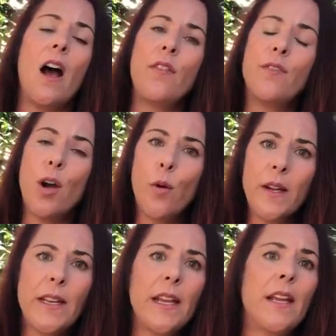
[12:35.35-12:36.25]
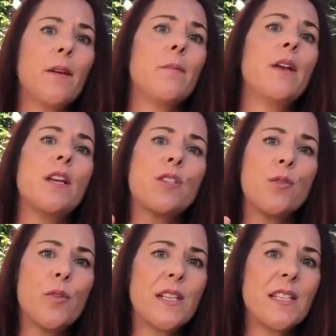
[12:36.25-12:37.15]
of going to him to
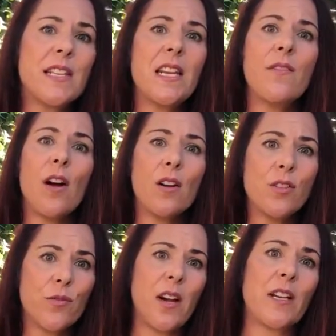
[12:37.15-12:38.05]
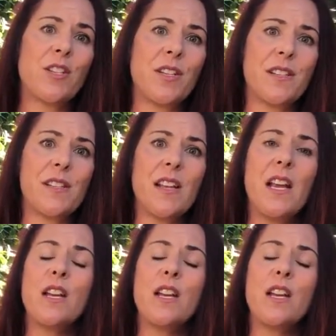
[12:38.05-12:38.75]
receive our directions,